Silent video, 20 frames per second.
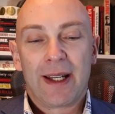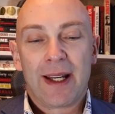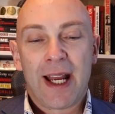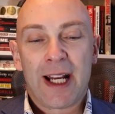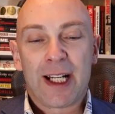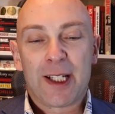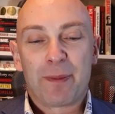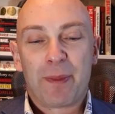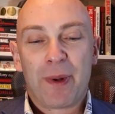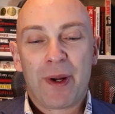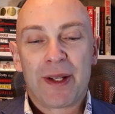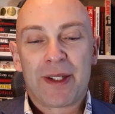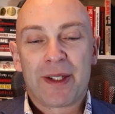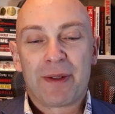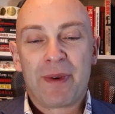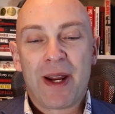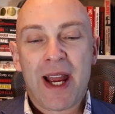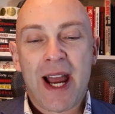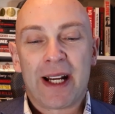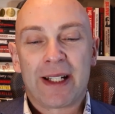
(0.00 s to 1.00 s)
Experts
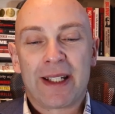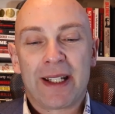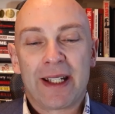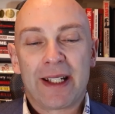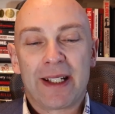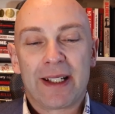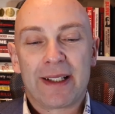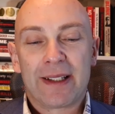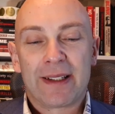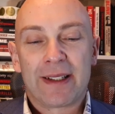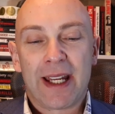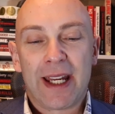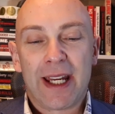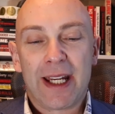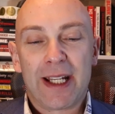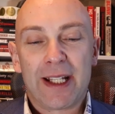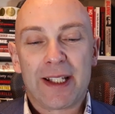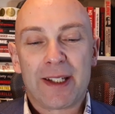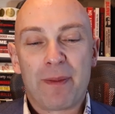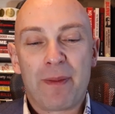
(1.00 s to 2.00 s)
are reacting,
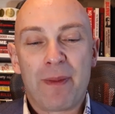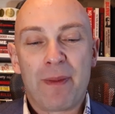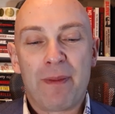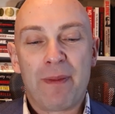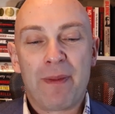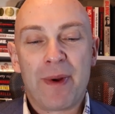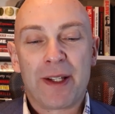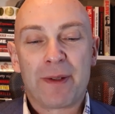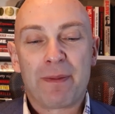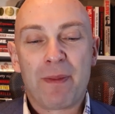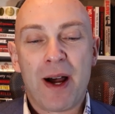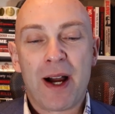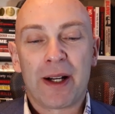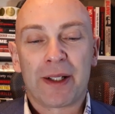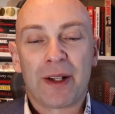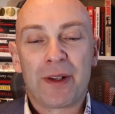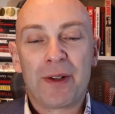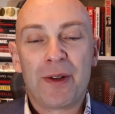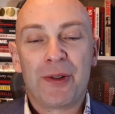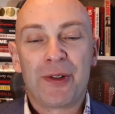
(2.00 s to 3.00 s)
saying it's
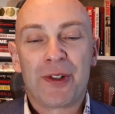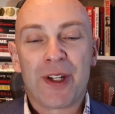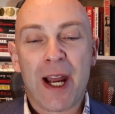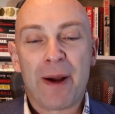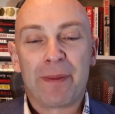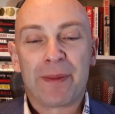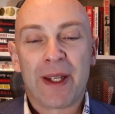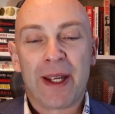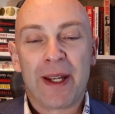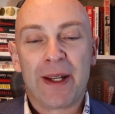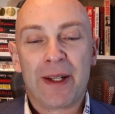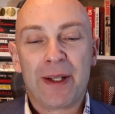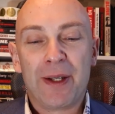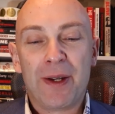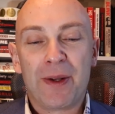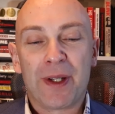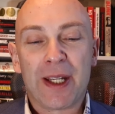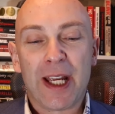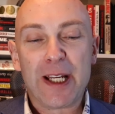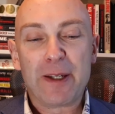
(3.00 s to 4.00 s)
marked a new chapter in
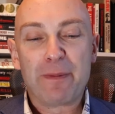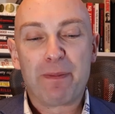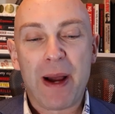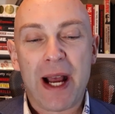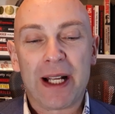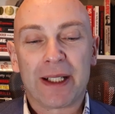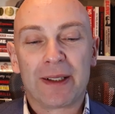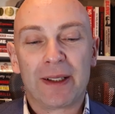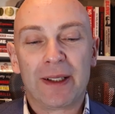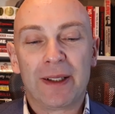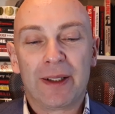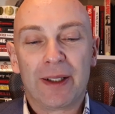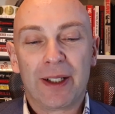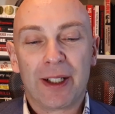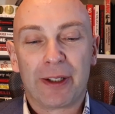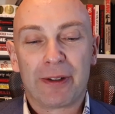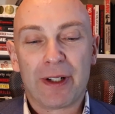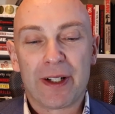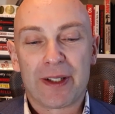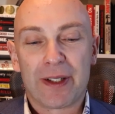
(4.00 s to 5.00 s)
the UK's battle
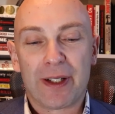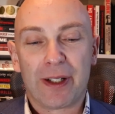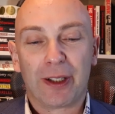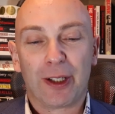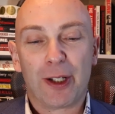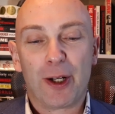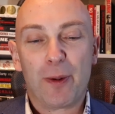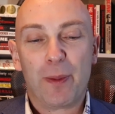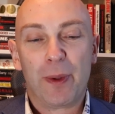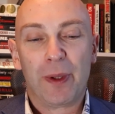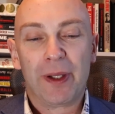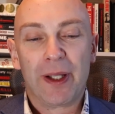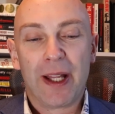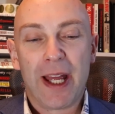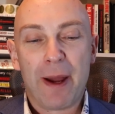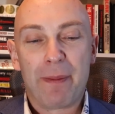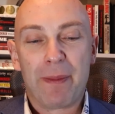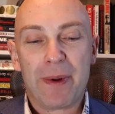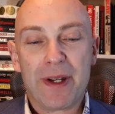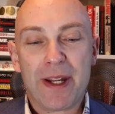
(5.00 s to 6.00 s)
across the global
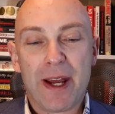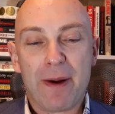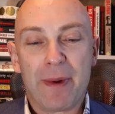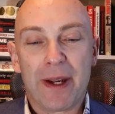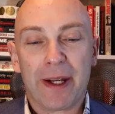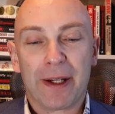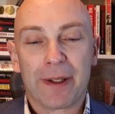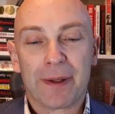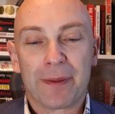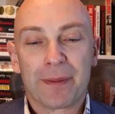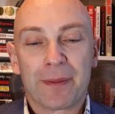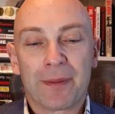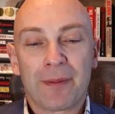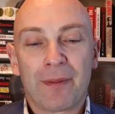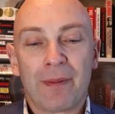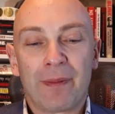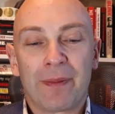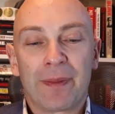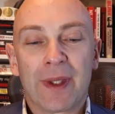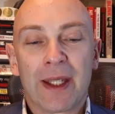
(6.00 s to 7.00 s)
epidemic.
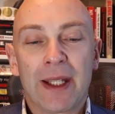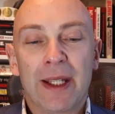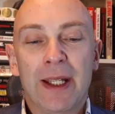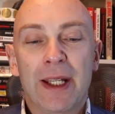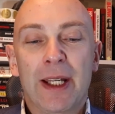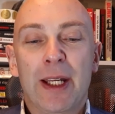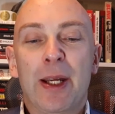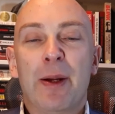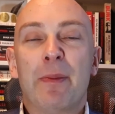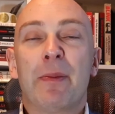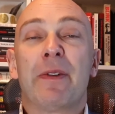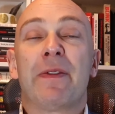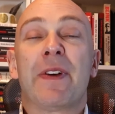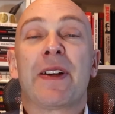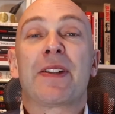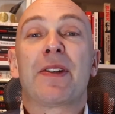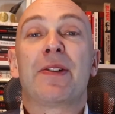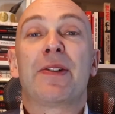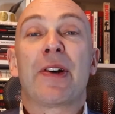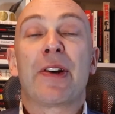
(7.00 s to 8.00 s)

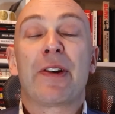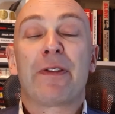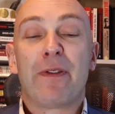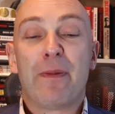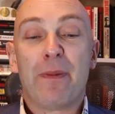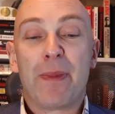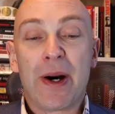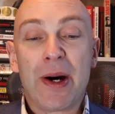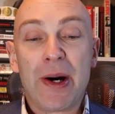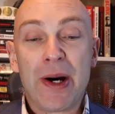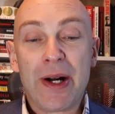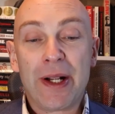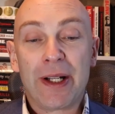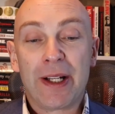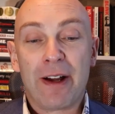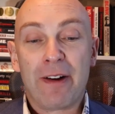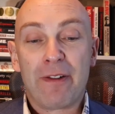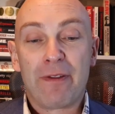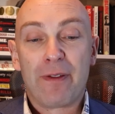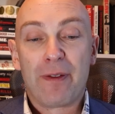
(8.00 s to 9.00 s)
Professor Jonathan
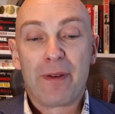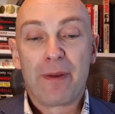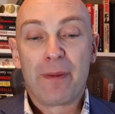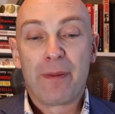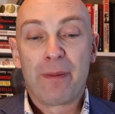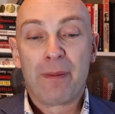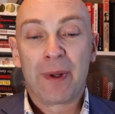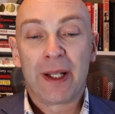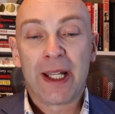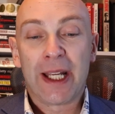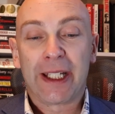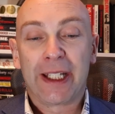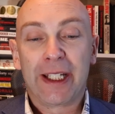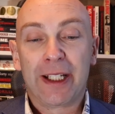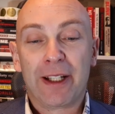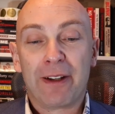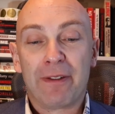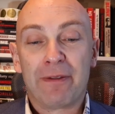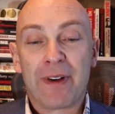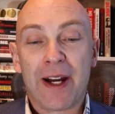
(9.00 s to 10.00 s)
Ball of
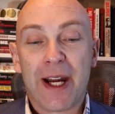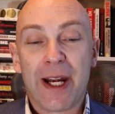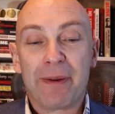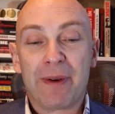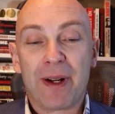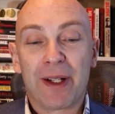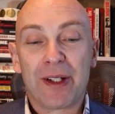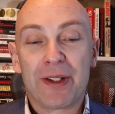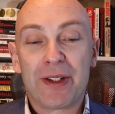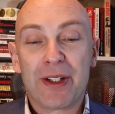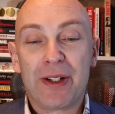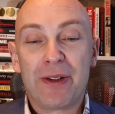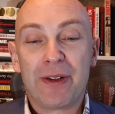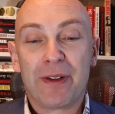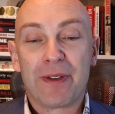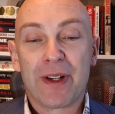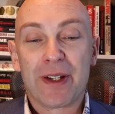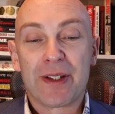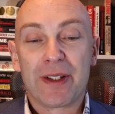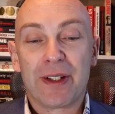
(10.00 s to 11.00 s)
Molecular Virology,
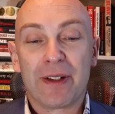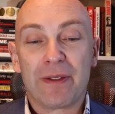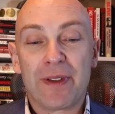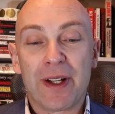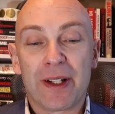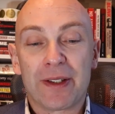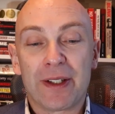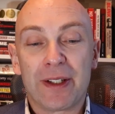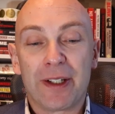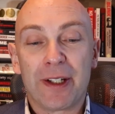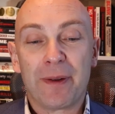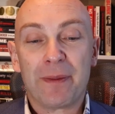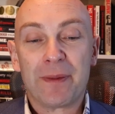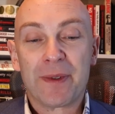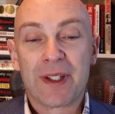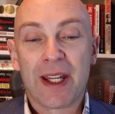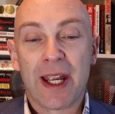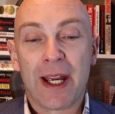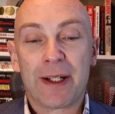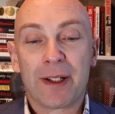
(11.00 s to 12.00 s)
University of
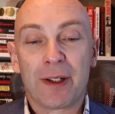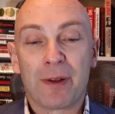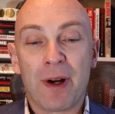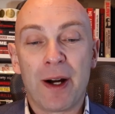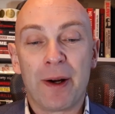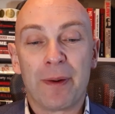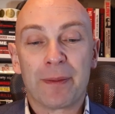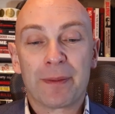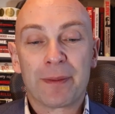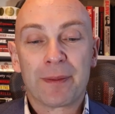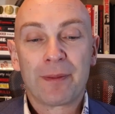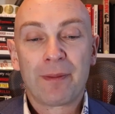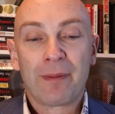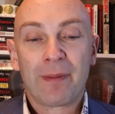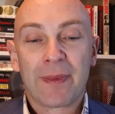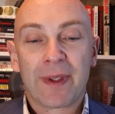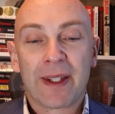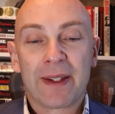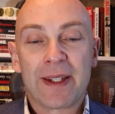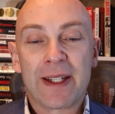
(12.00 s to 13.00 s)
Nottingham, said, quote,
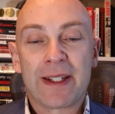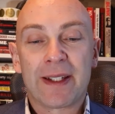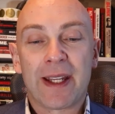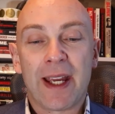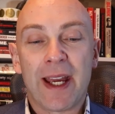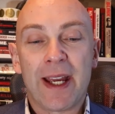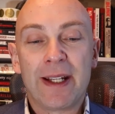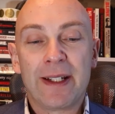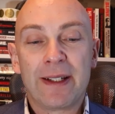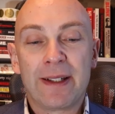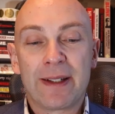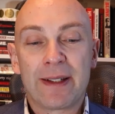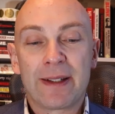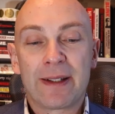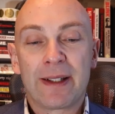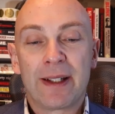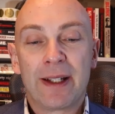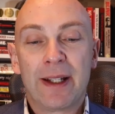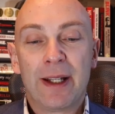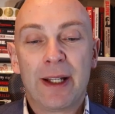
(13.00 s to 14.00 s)
"This
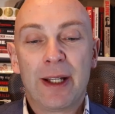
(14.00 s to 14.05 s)
case,